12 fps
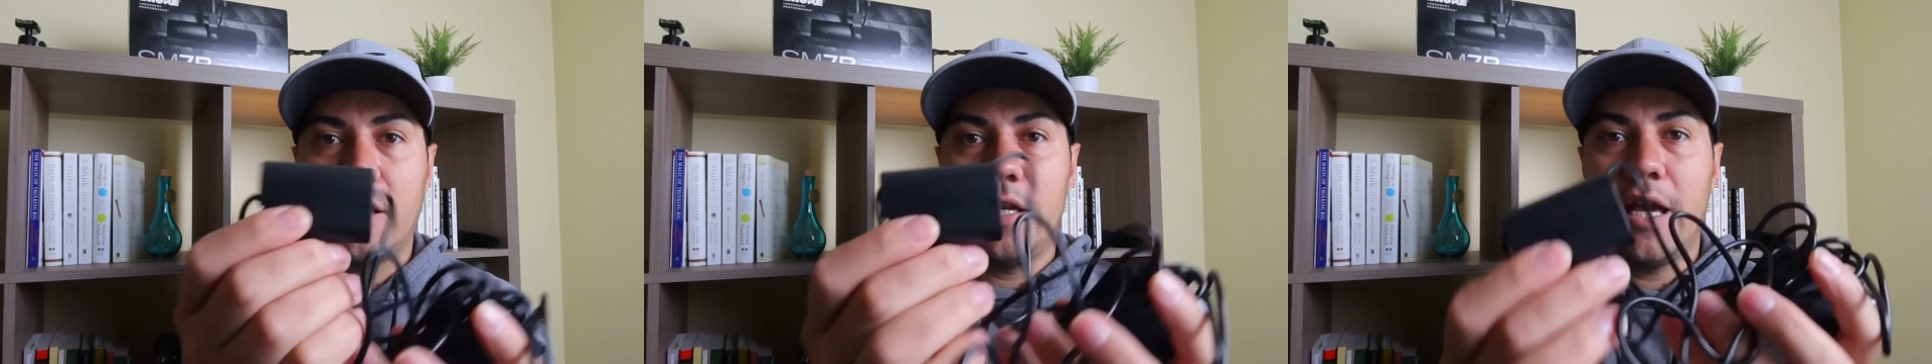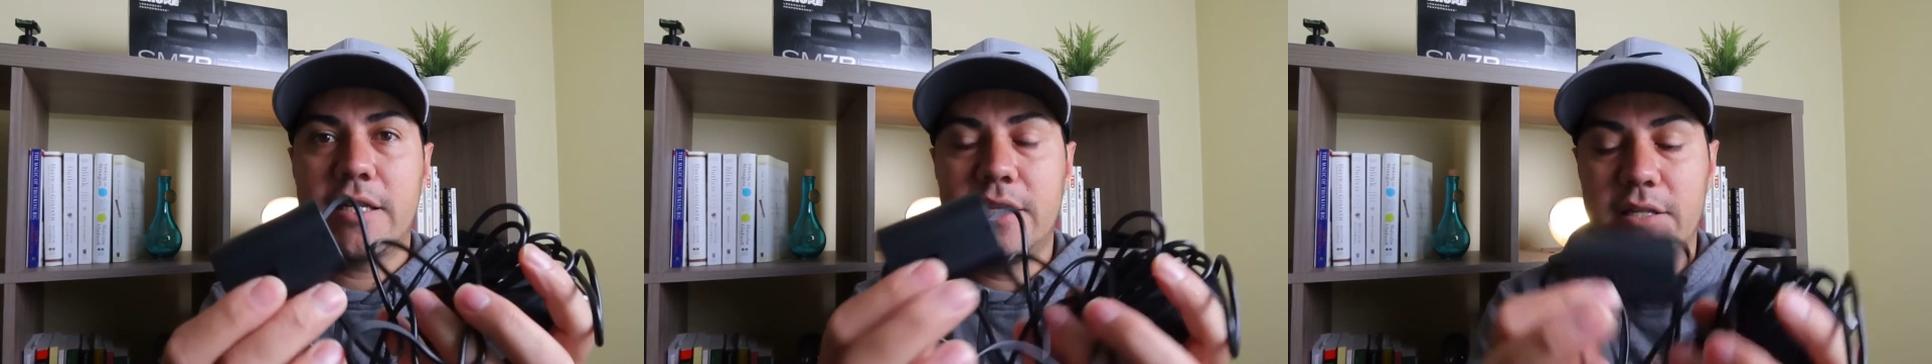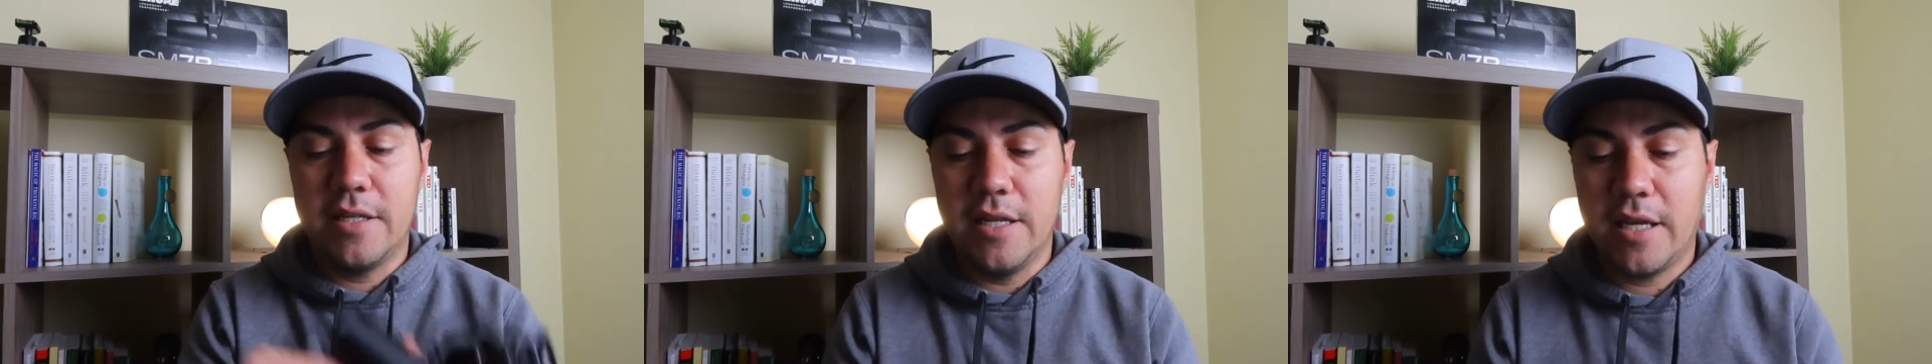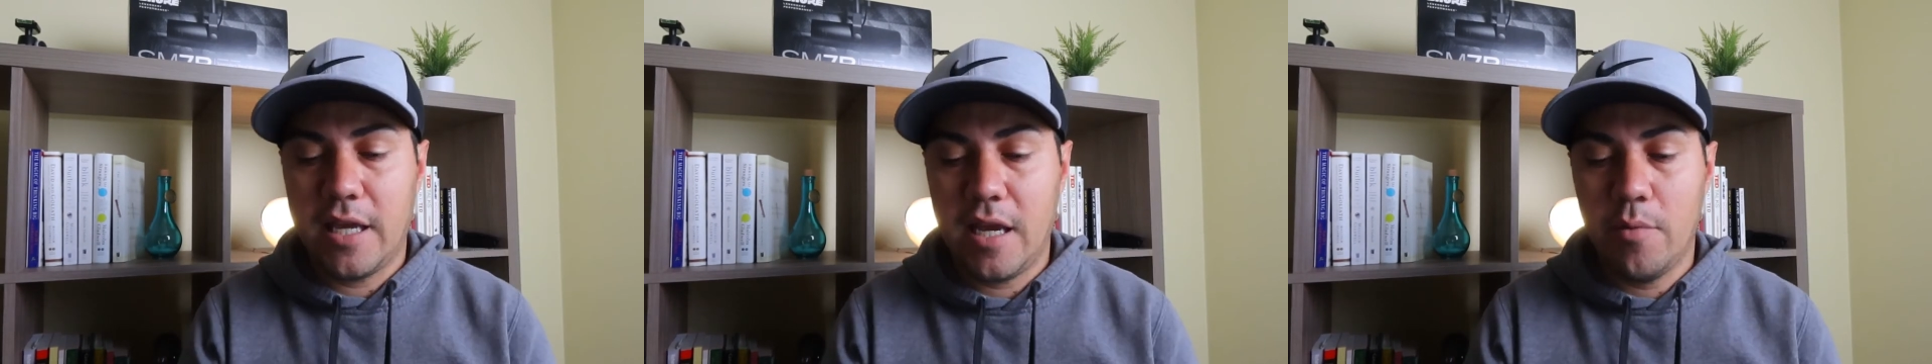connect this to
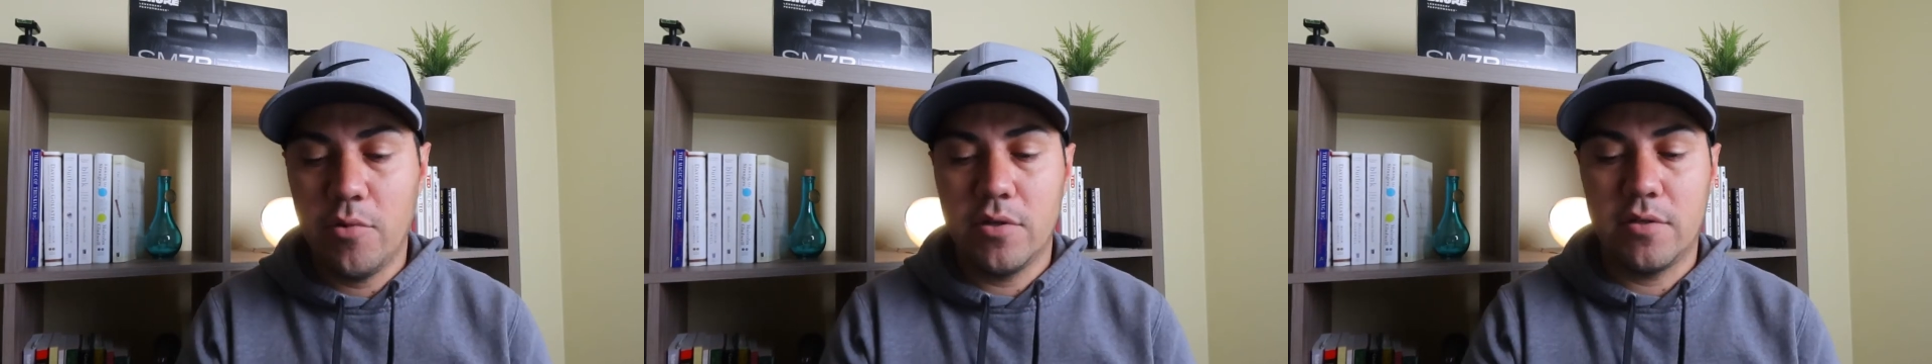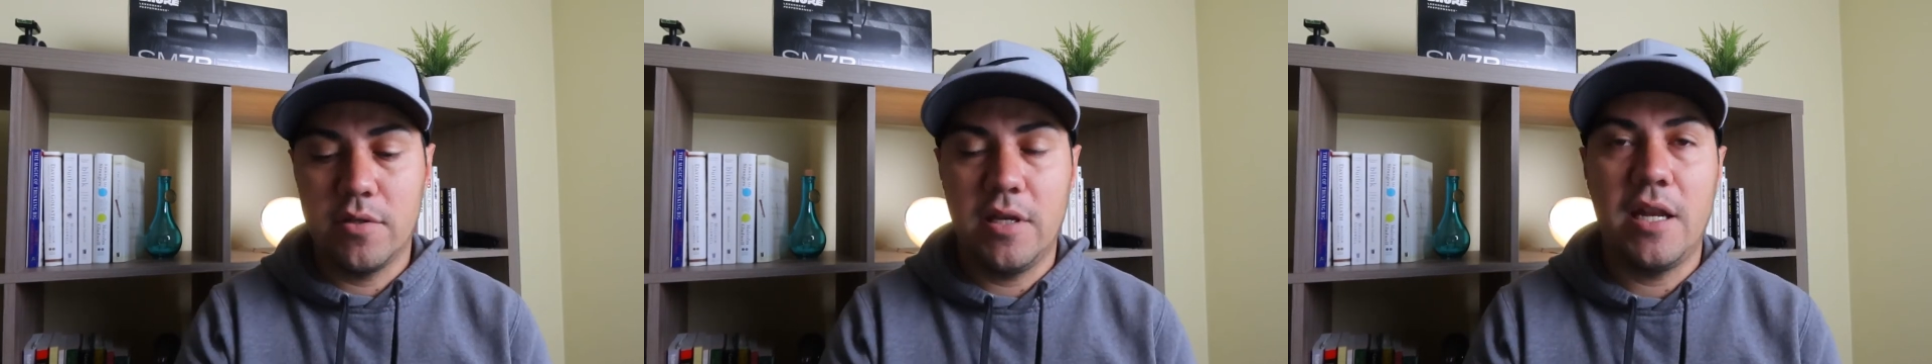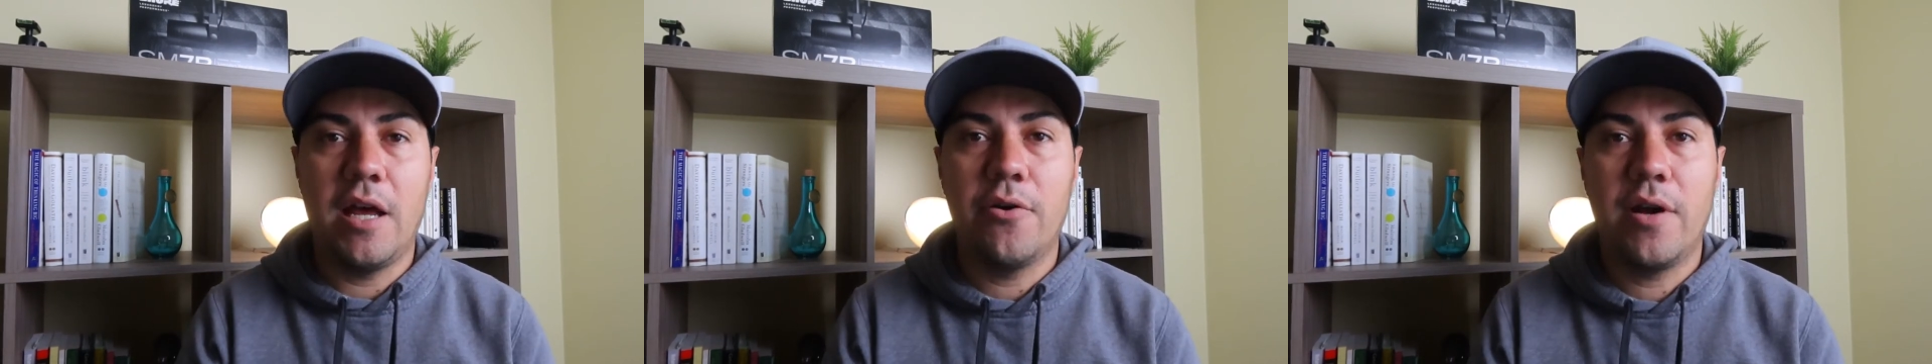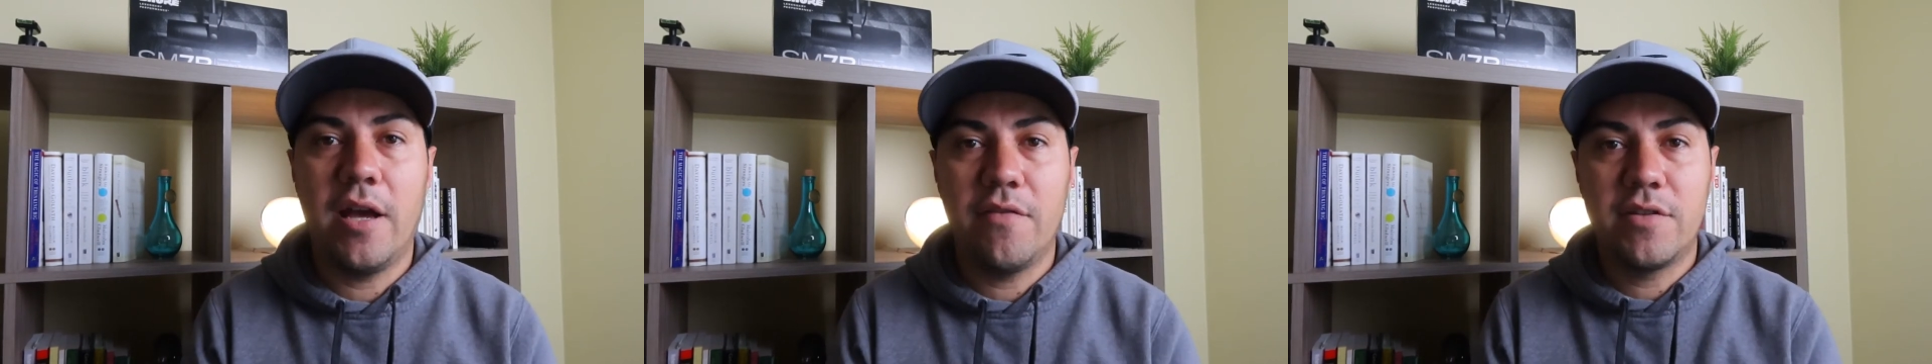the camera, so then I
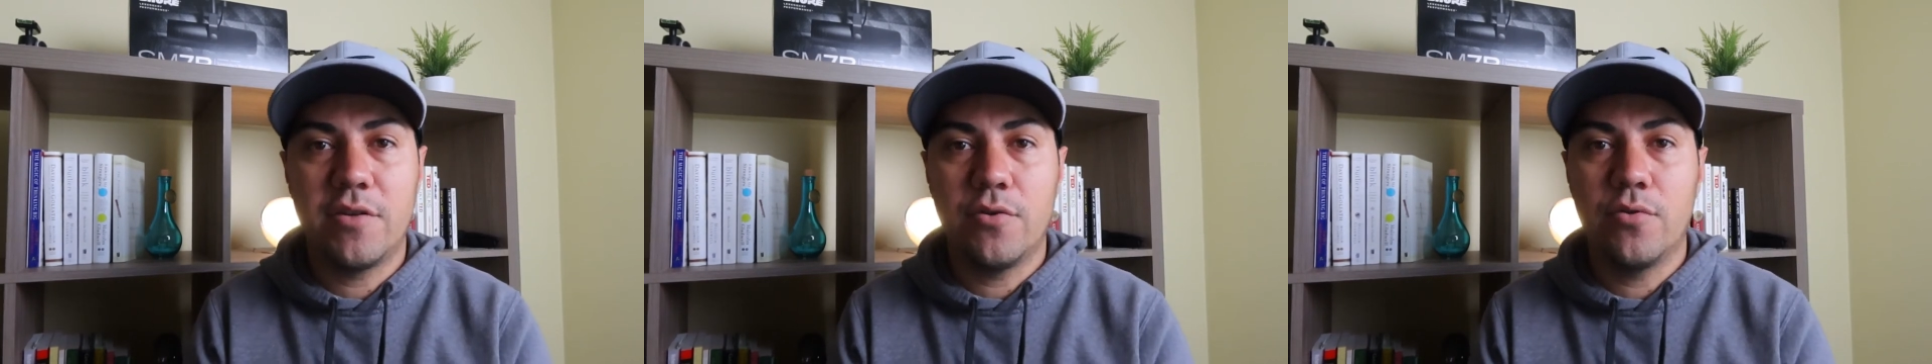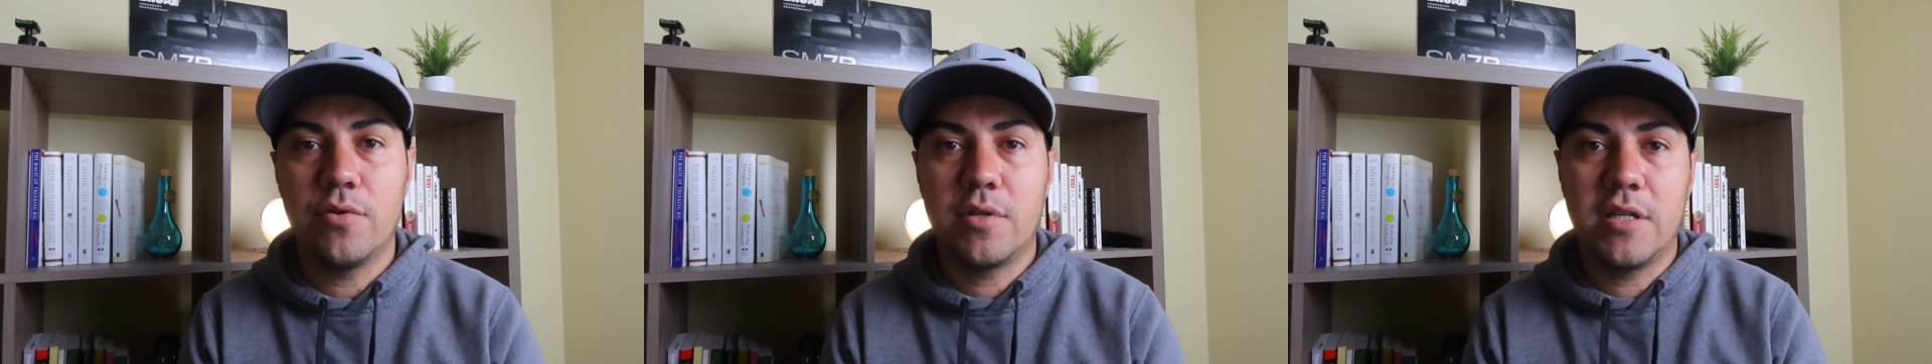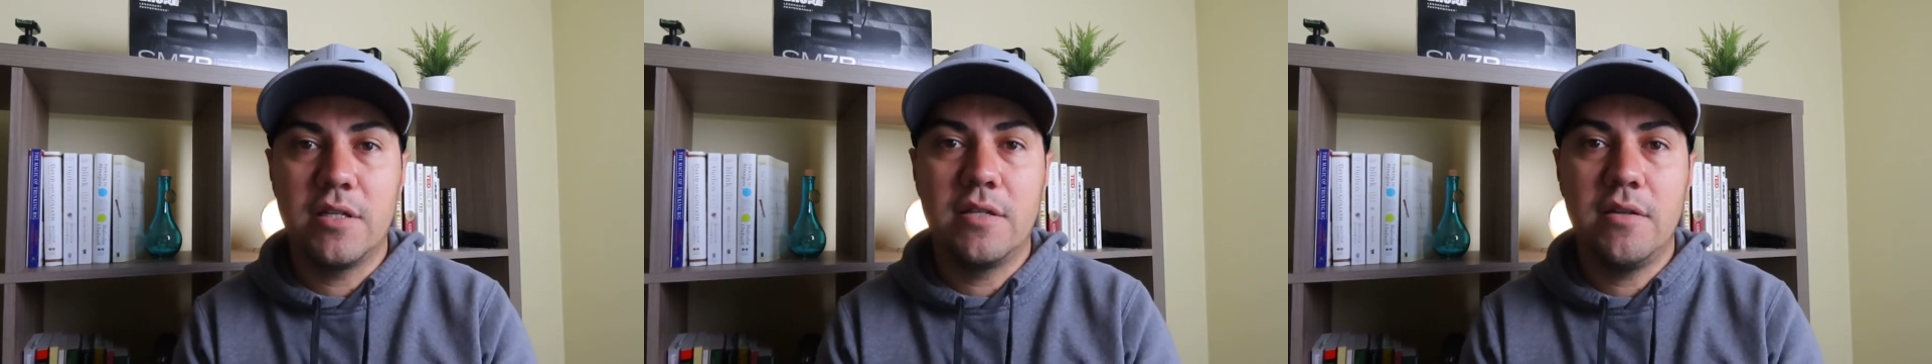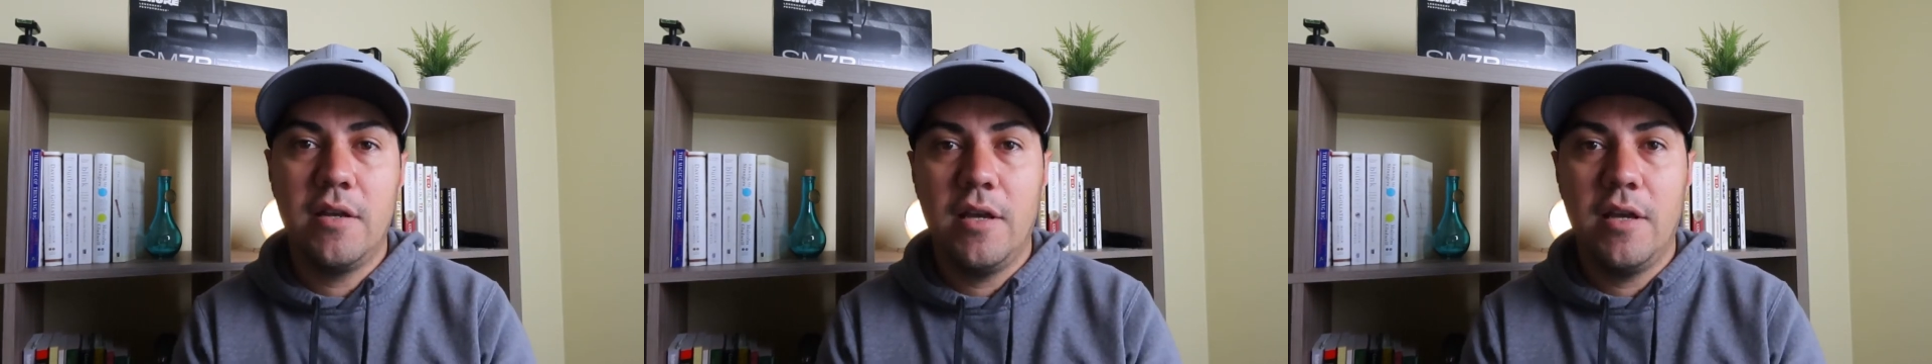don't have to, because